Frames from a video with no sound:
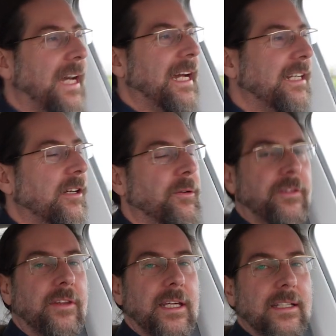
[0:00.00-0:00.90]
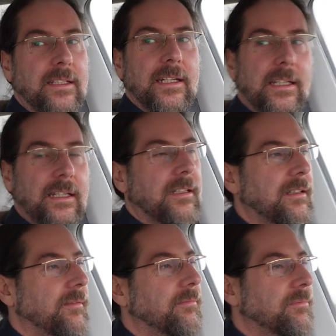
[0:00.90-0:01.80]
I don't think they
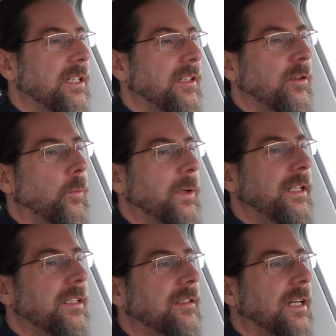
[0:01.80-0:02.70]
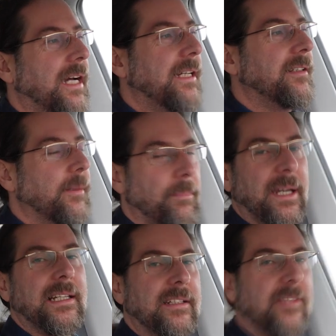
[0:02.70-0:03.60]
did the winter tire, they
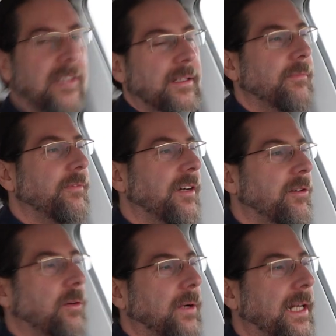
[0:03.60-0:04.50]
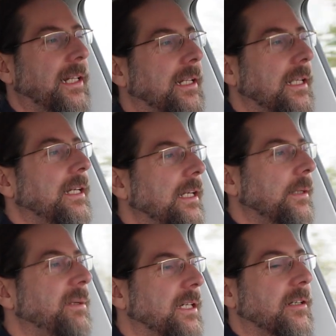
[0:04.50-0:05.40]
balanced them very well,
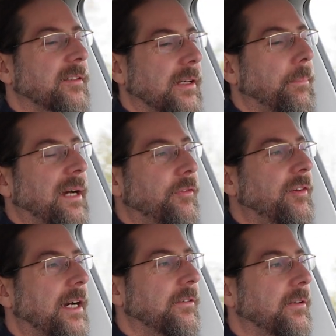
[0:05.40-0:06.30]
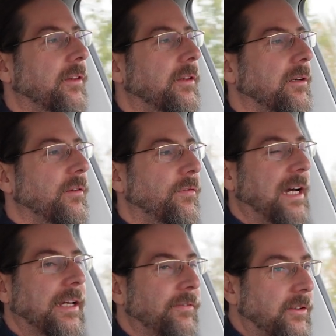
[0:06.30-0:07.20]
because above one hundred
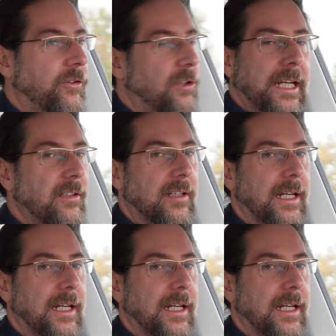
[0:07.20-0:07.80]
thirty-five it shakes